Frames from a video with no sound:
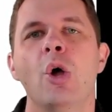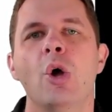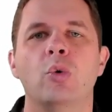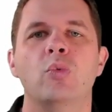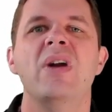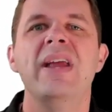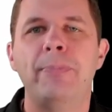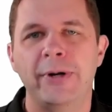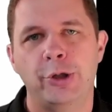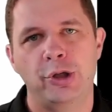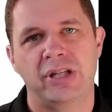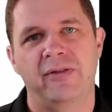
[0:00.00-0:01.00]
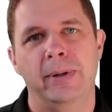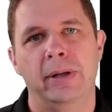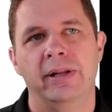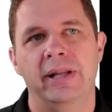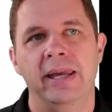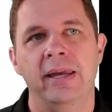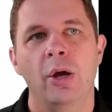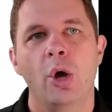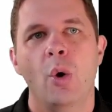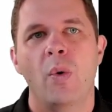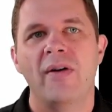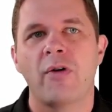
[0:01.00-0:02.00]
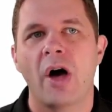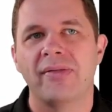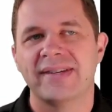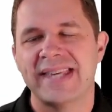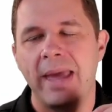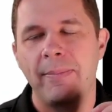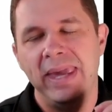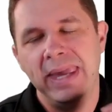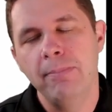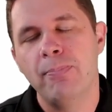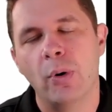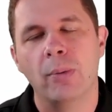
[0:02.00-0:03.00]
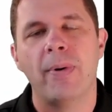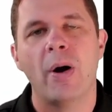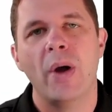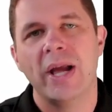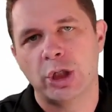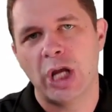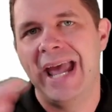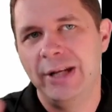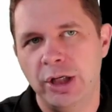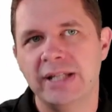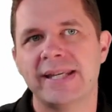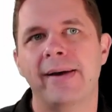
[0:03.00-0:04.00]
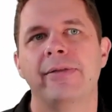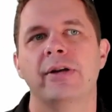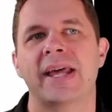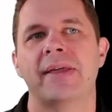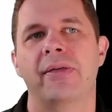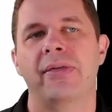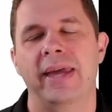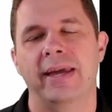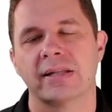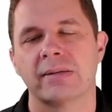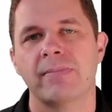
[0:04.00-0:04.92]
Reproducibility, we've got the same input, but we're changing some of those other things.